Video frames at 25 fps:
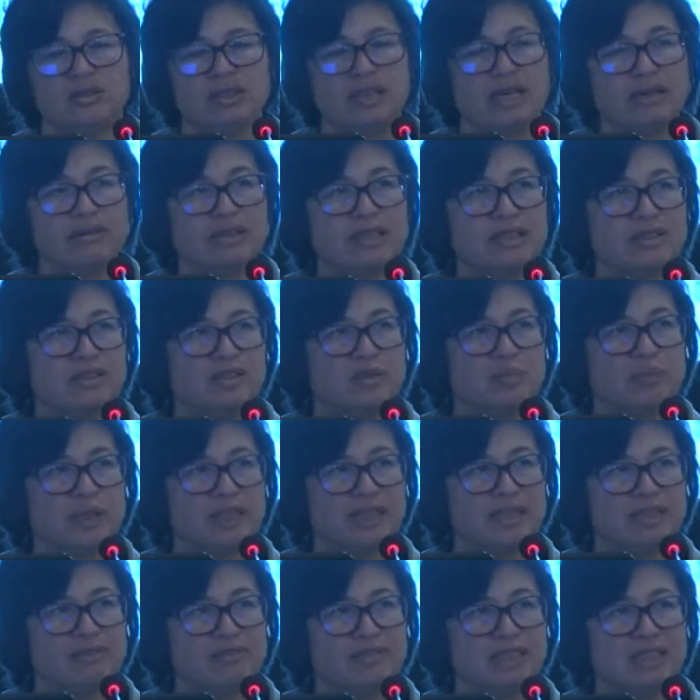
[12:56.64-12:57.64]
is a
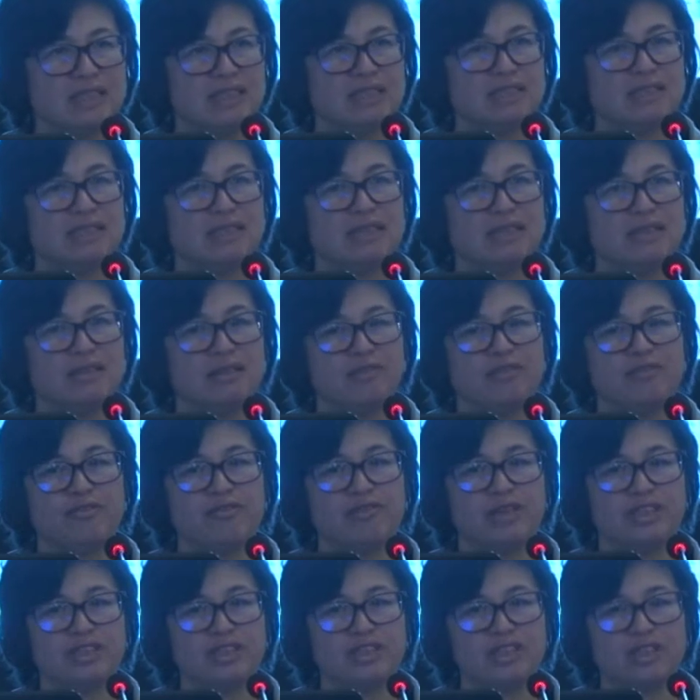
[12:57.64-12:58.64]
specificity in the
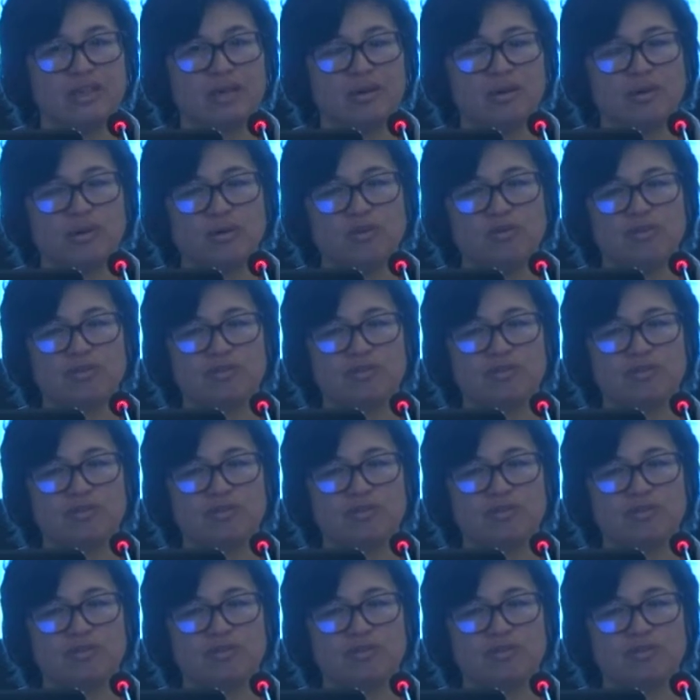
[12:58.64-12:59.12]
French law for